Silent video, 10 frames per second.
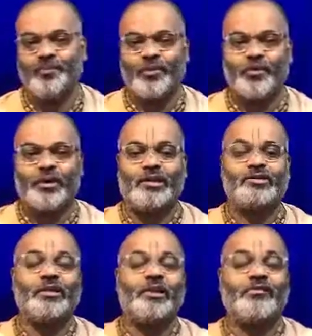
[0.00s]
What
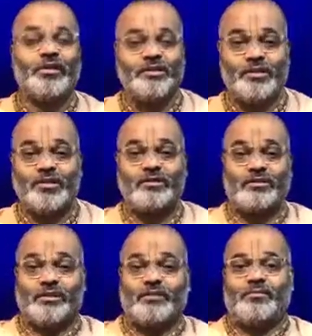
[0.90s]
is
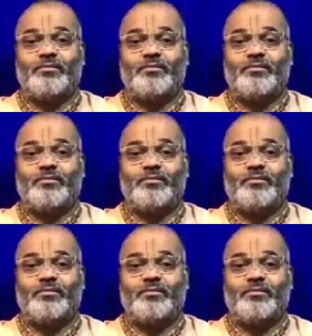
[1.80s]
inefficiency?